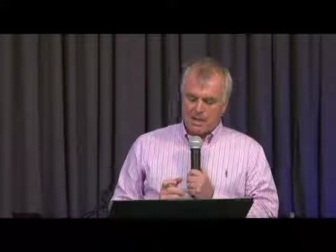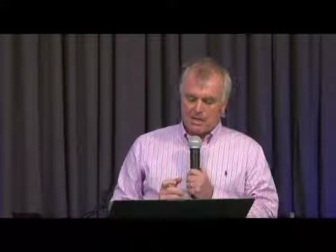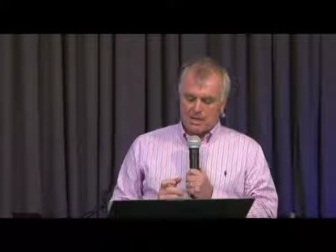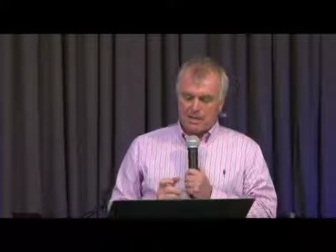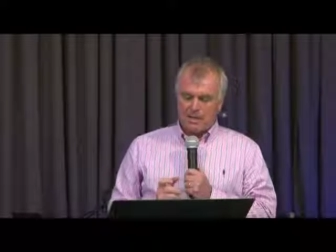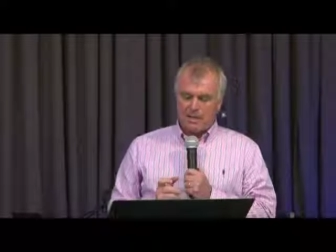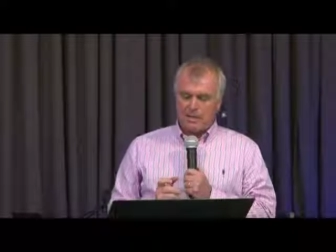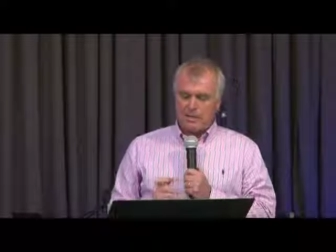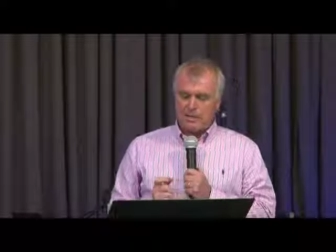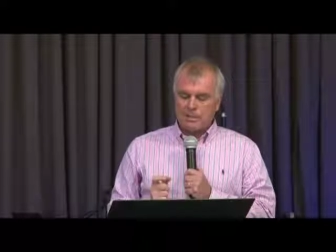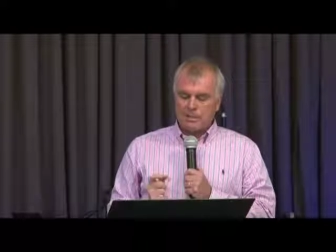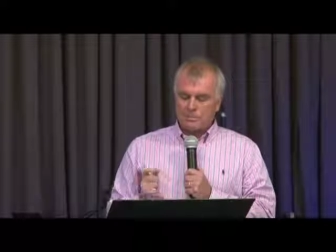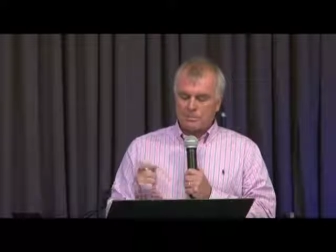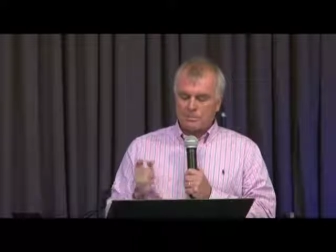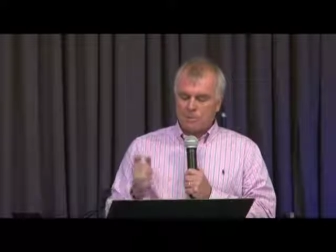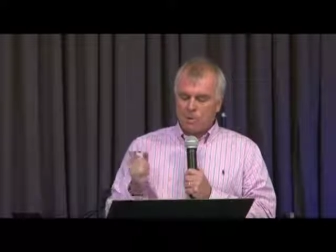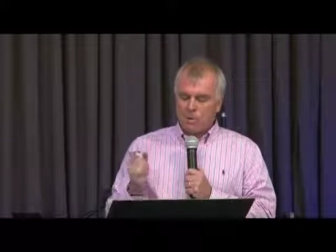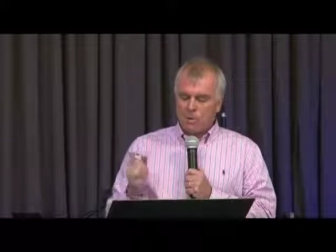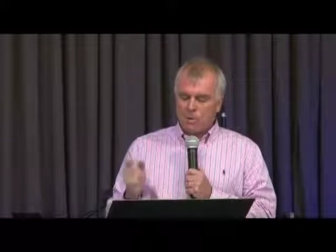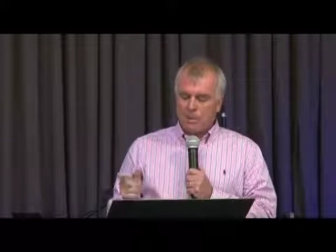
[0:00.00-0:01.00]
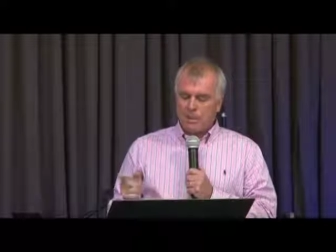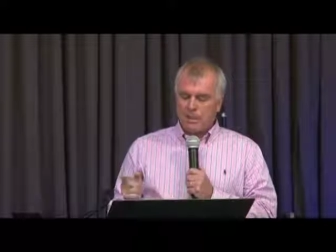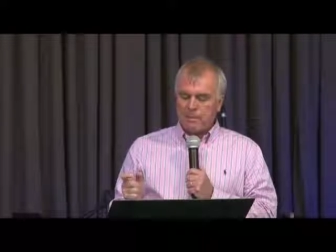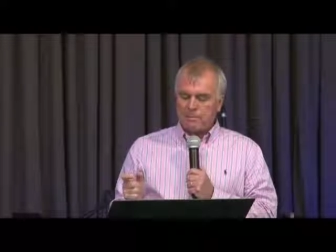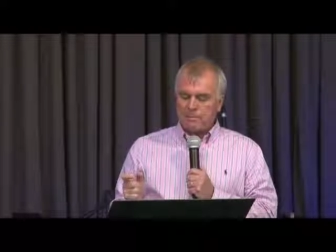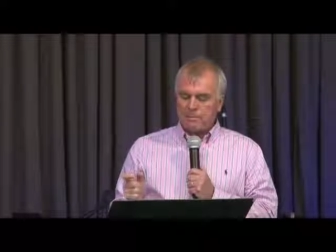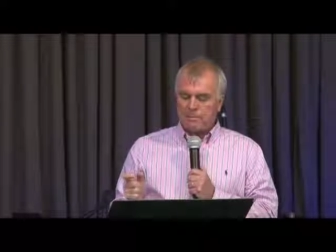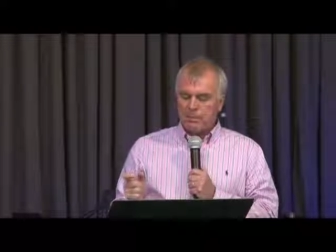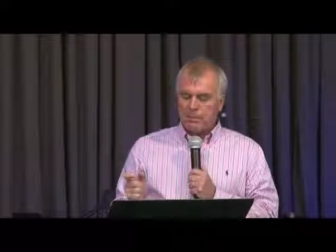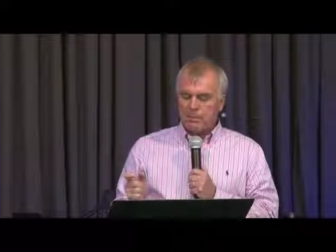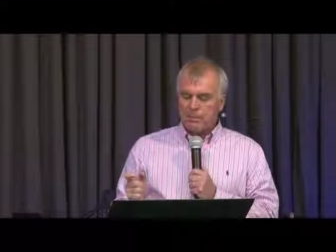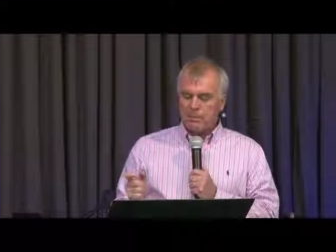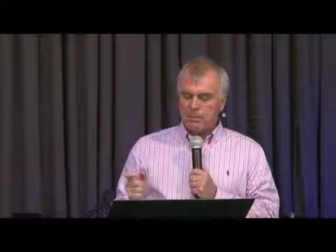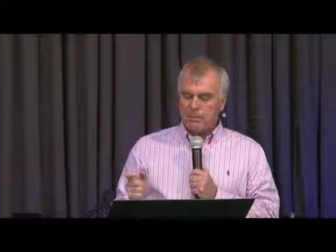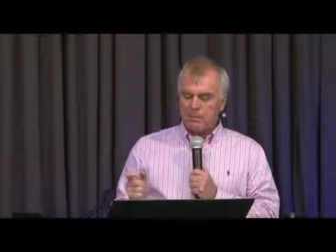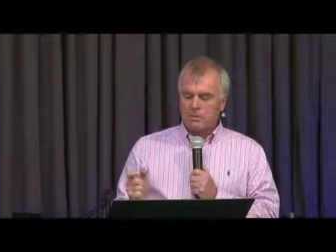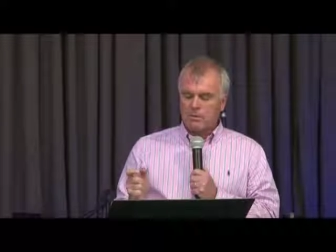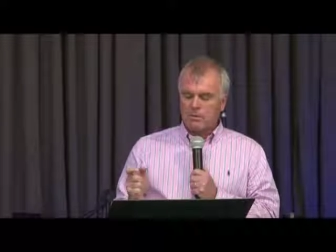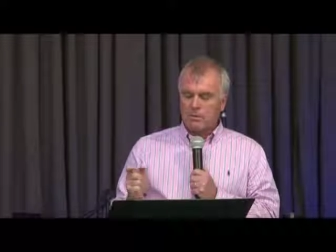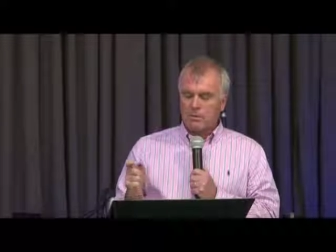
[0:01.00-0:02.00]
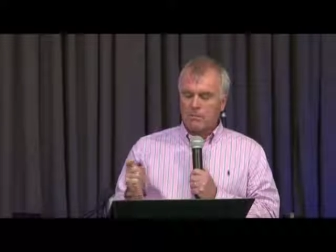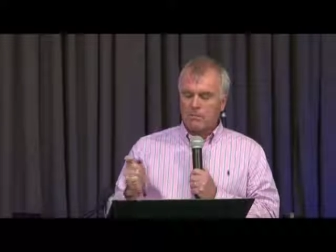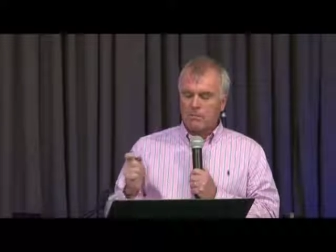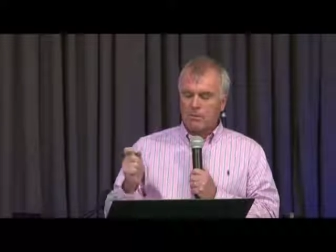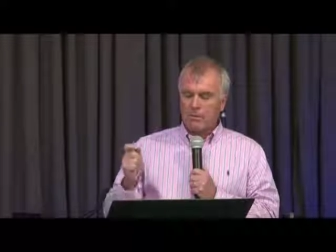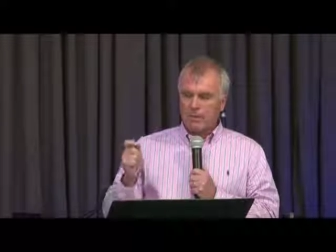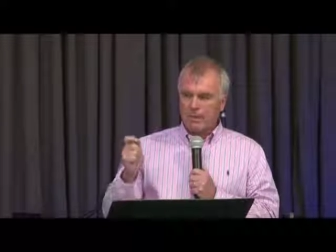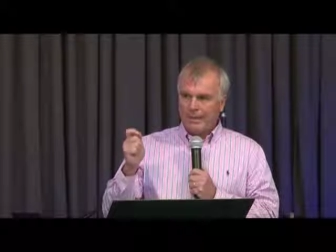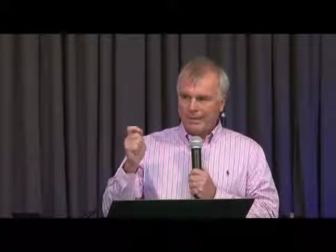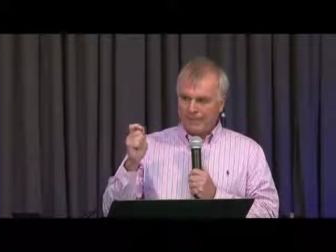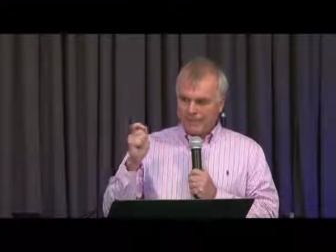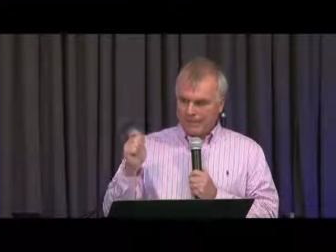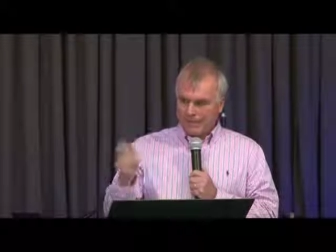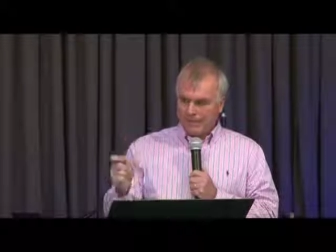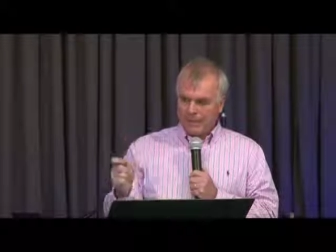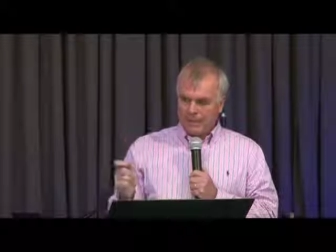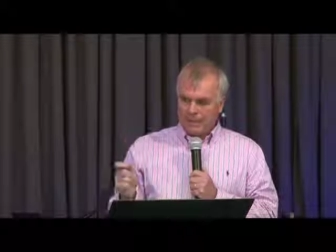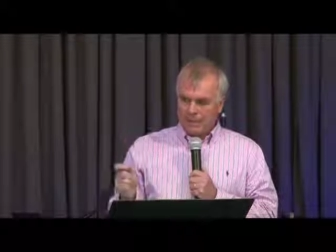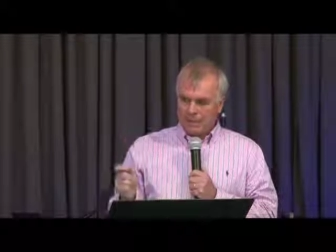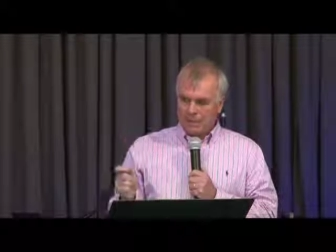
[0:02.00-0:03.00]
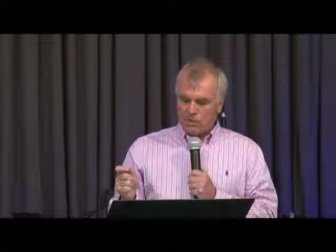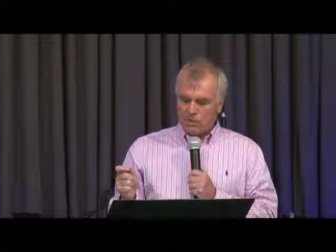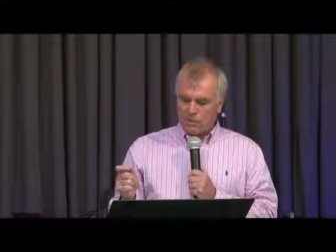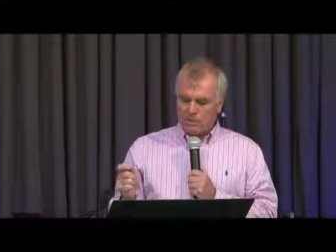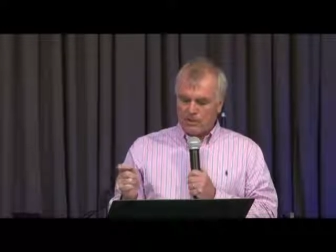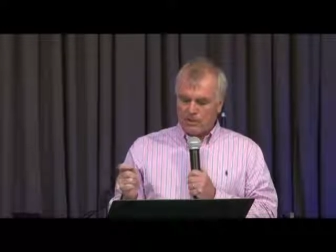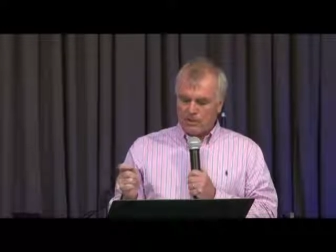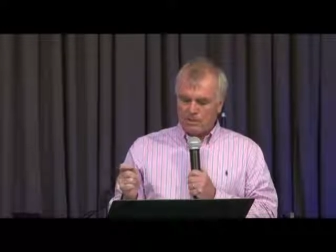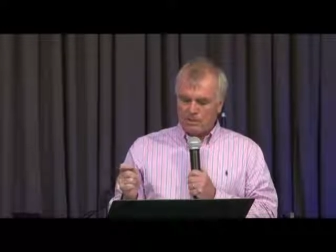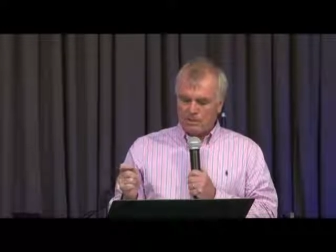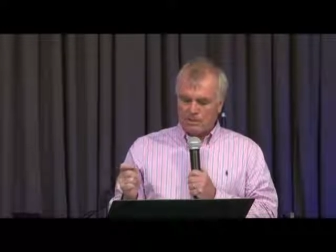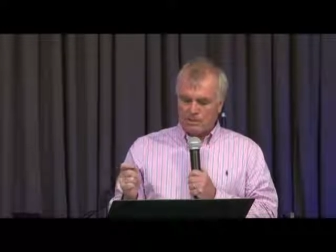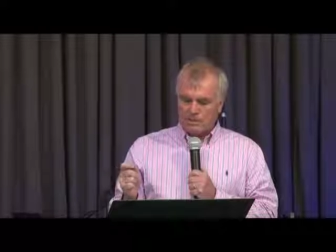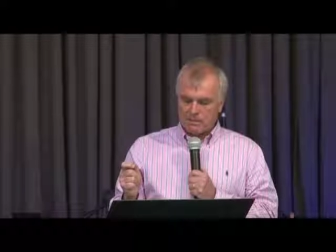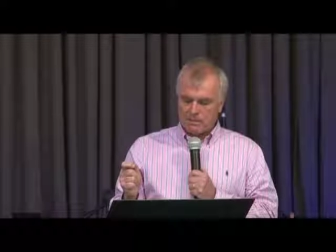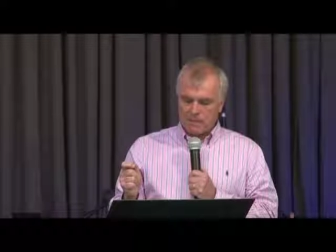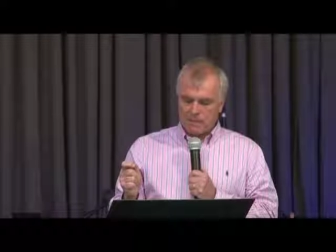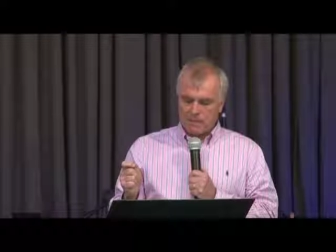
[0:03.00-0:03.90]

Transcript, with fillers: that it is more important to be politically correct